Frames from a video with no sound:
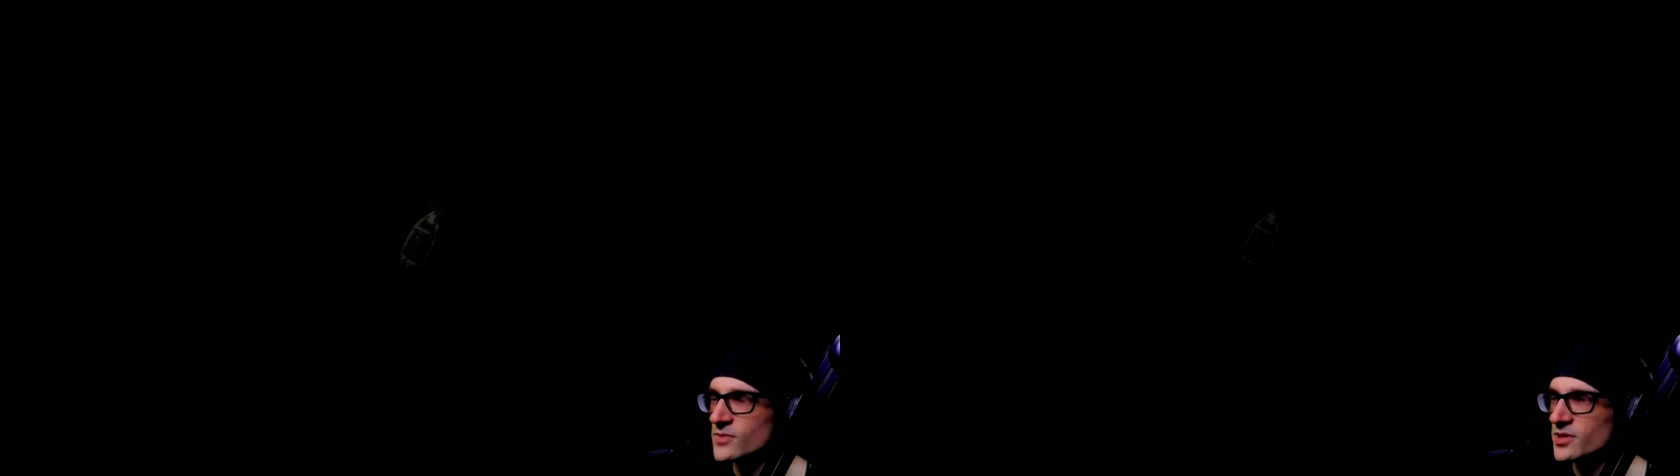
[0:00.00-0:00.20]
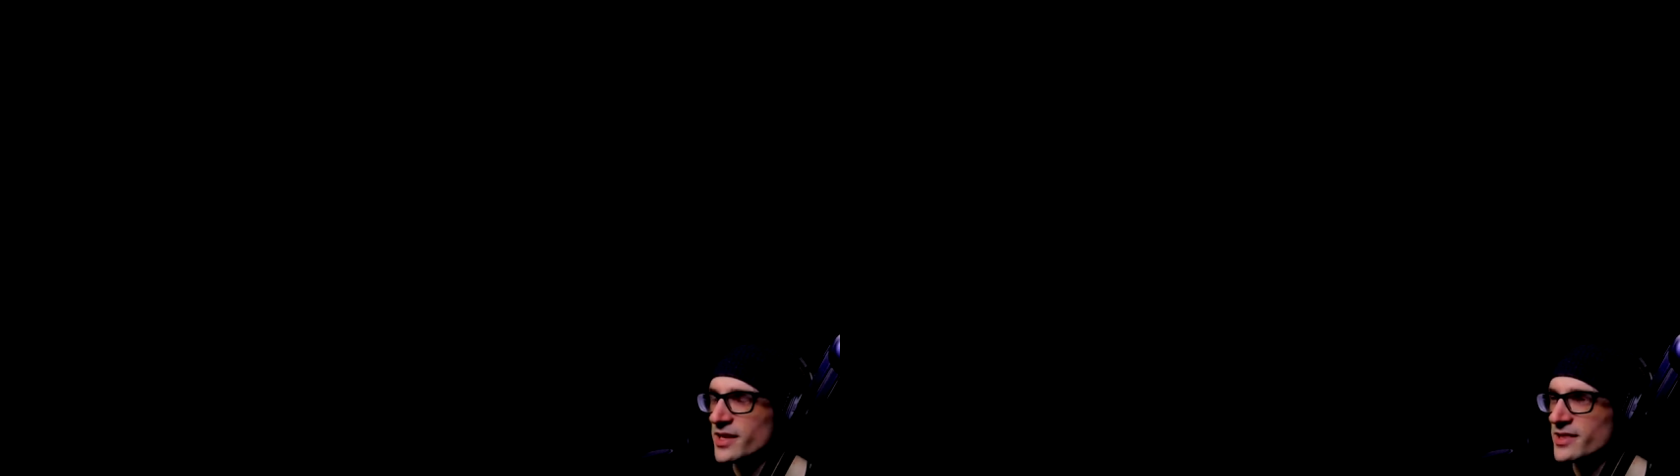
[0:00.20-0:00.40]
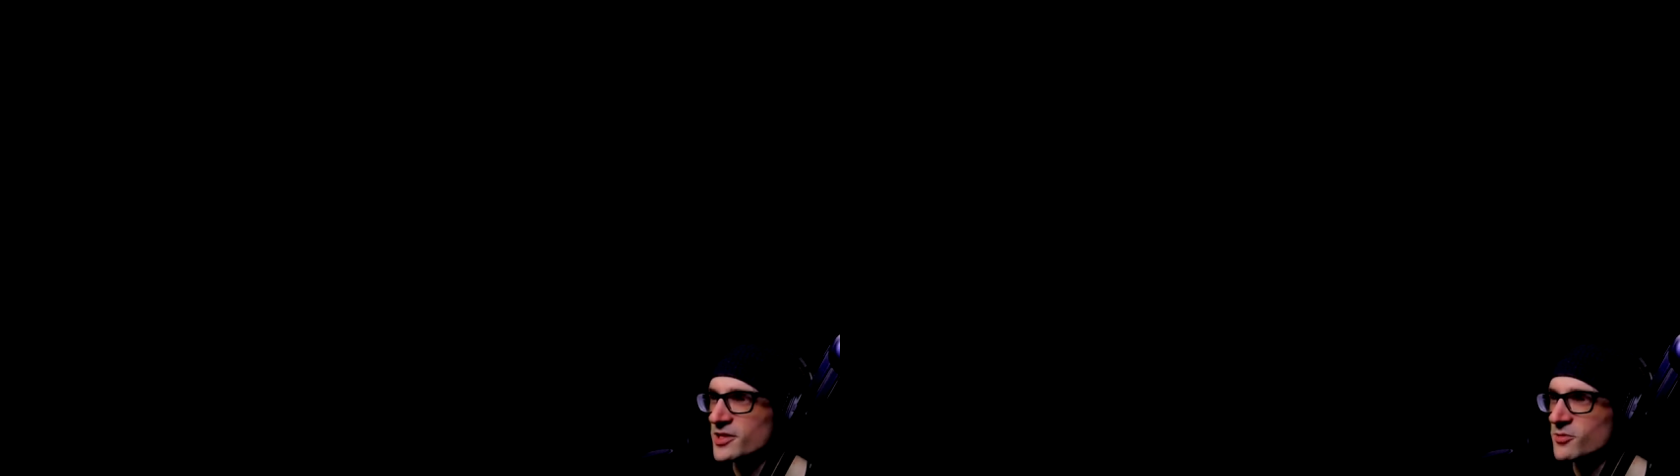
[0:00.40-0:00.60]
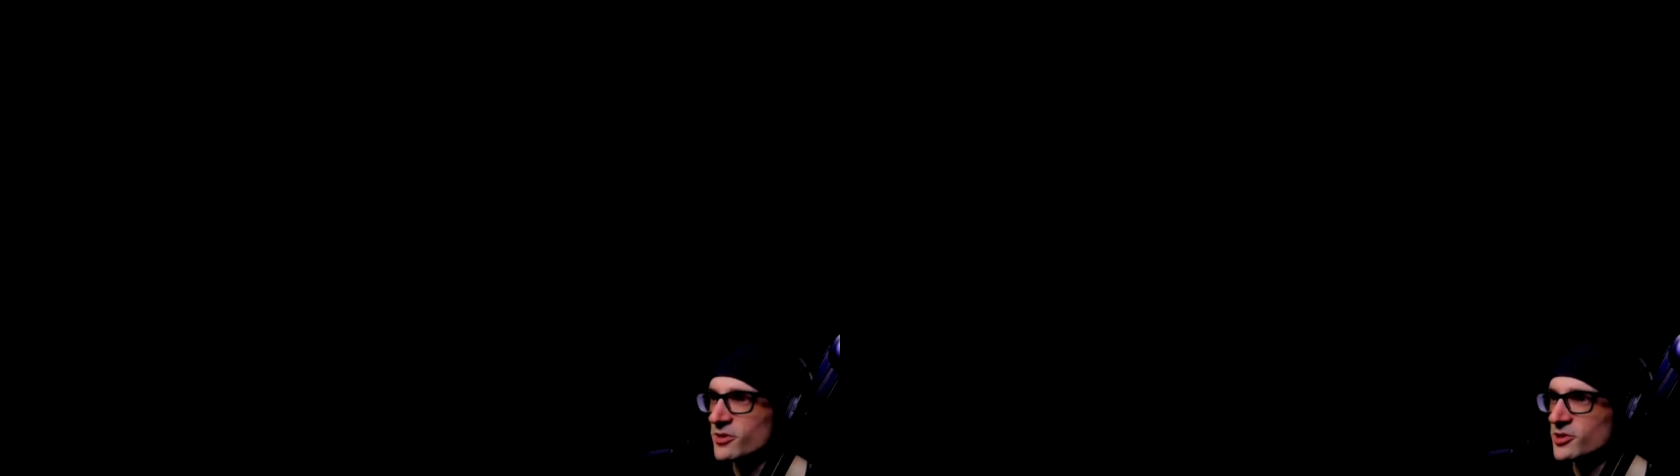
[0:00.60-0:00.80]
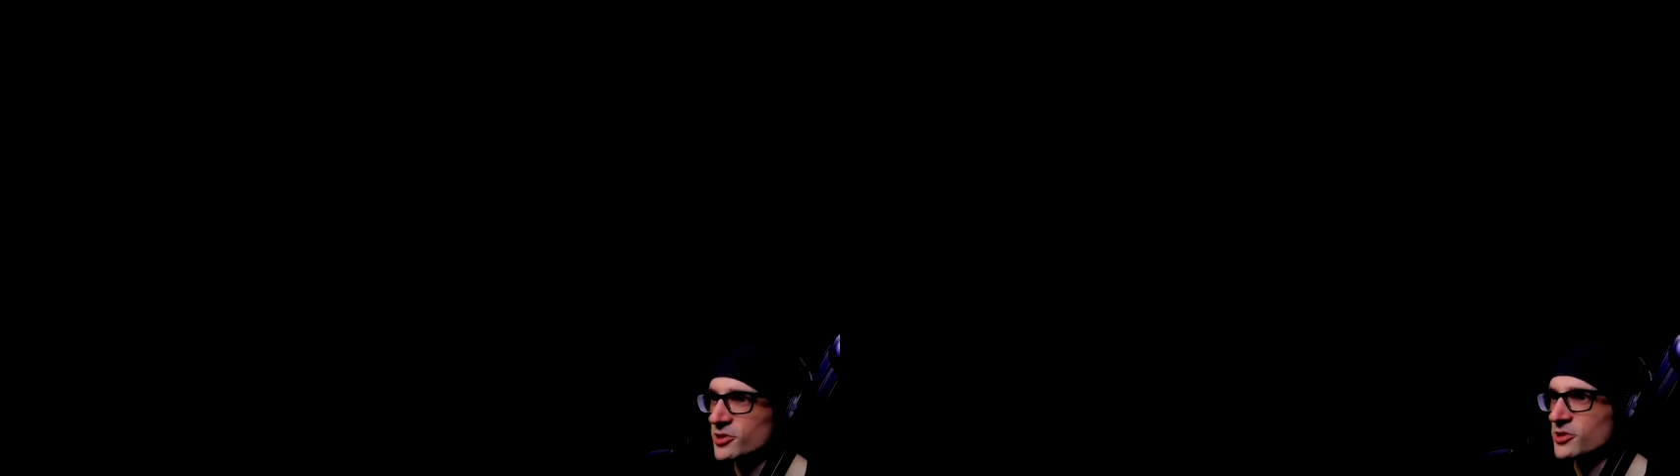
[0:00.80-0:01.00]
So like this
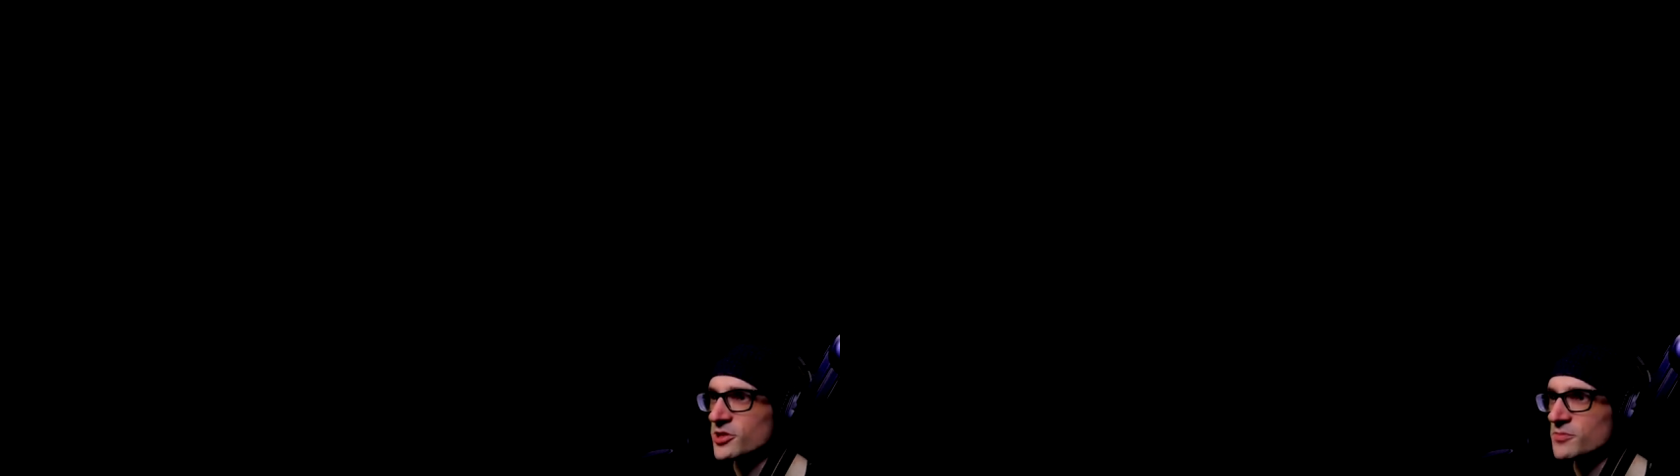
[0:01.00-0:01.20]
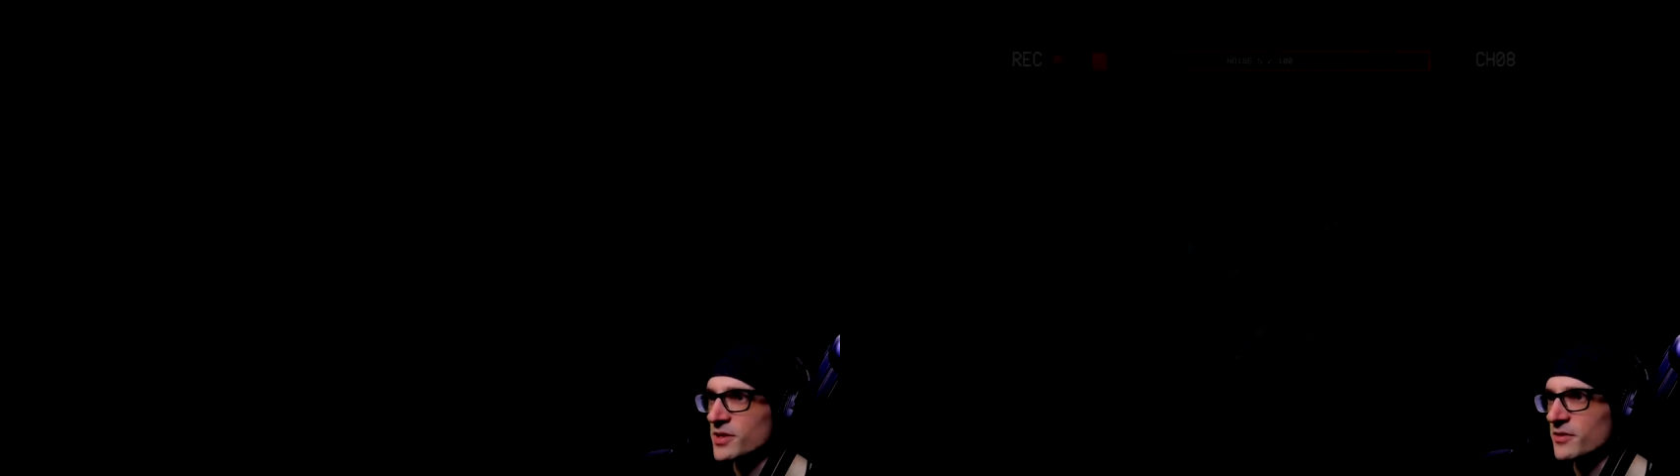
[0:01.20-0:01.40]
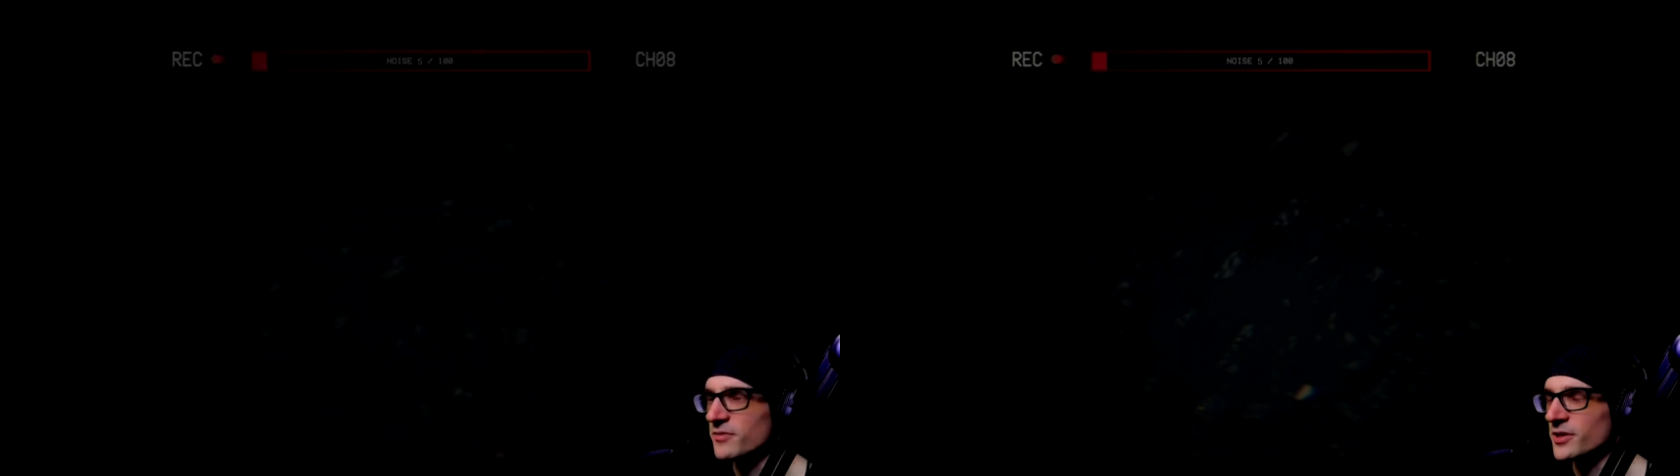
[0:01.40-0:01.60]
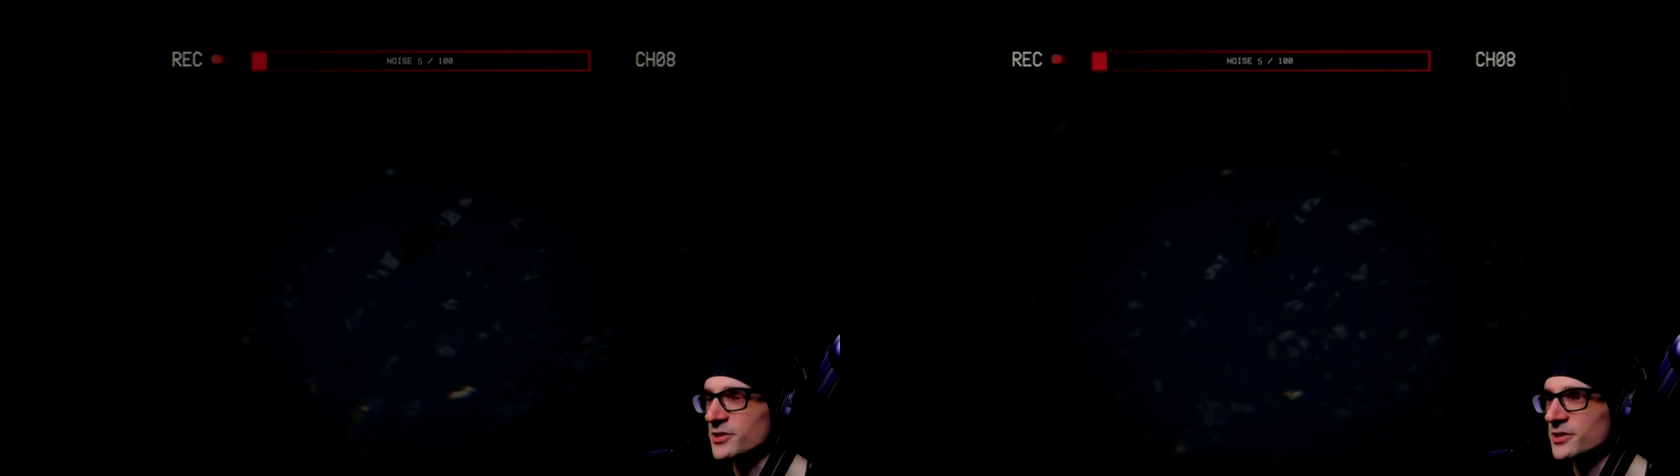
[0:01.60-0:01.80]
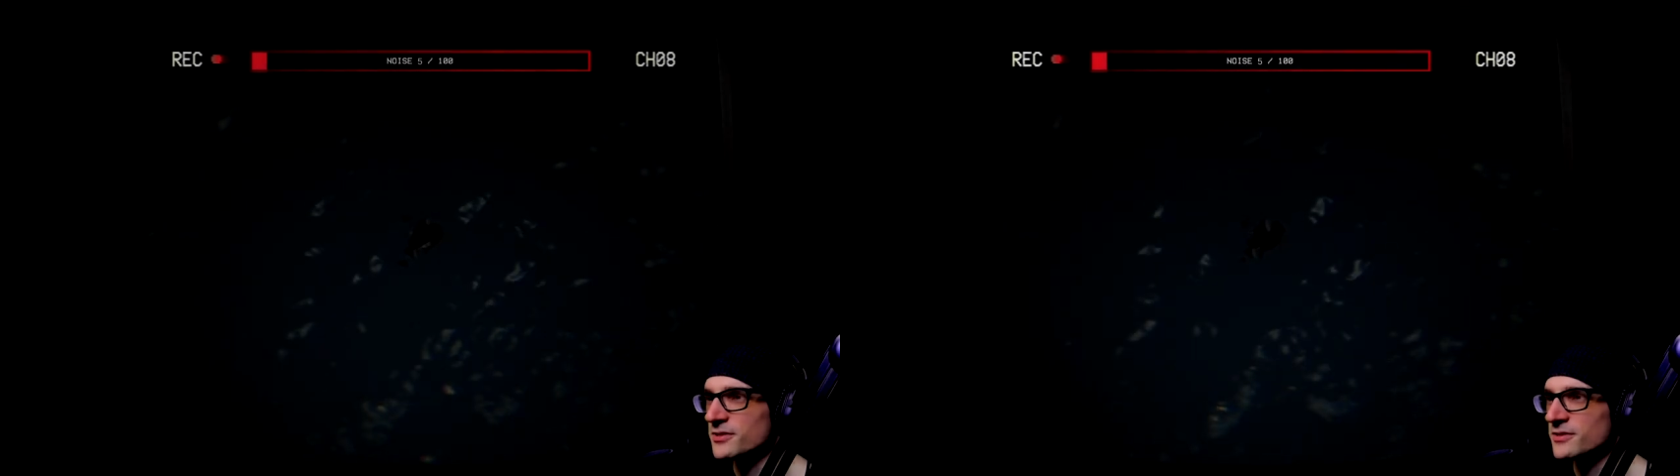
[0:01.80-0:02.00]
one should just be the fish.